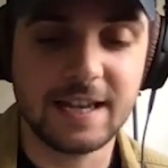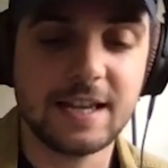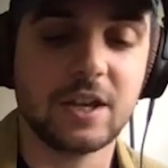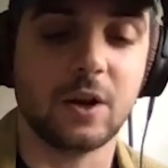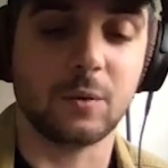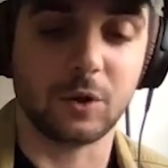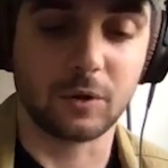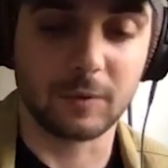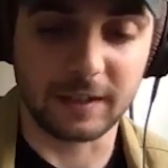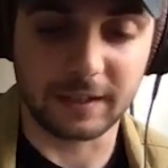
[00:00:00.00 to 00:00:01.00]
you know,
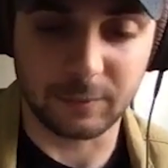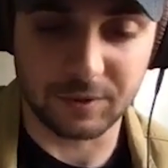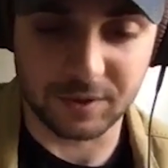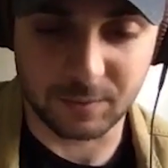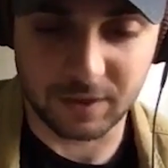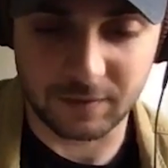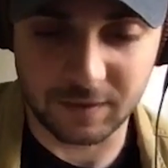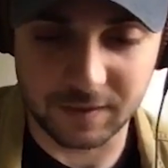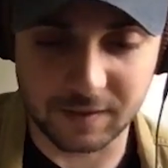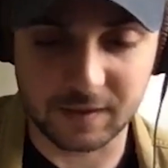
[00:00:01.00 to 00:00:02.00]
Neuralink, which is one of
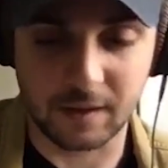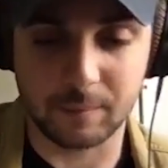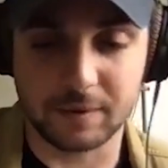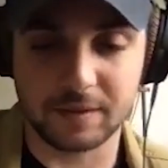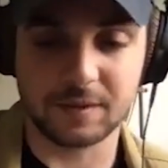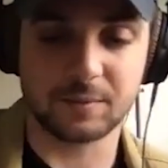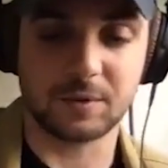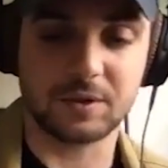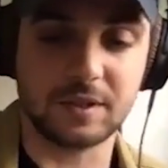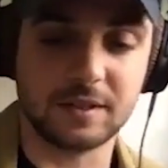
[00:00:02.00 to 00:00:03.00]
his companies,
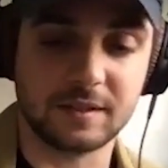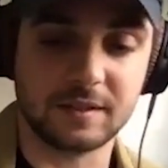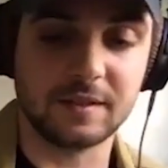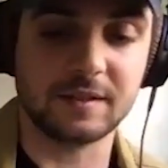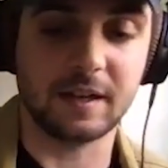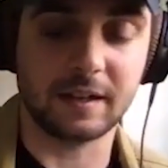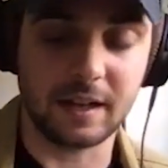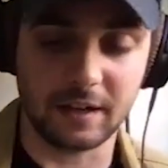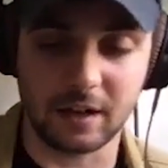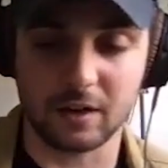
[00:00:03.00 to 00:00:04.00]
which he's
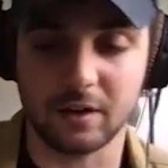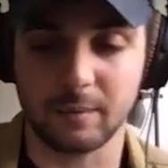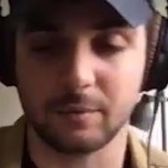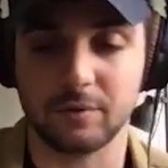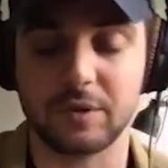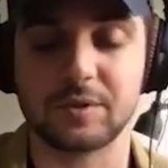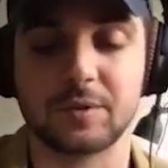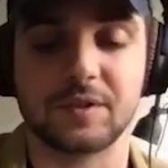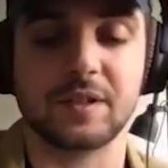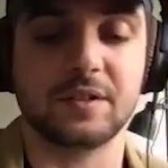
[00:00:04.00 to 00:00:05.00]
dedicating a good number of
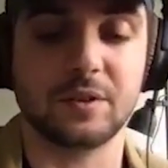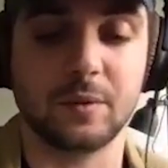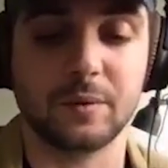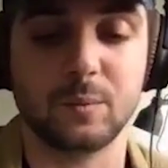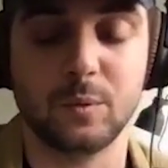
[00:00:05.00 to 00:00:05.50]
resources into, and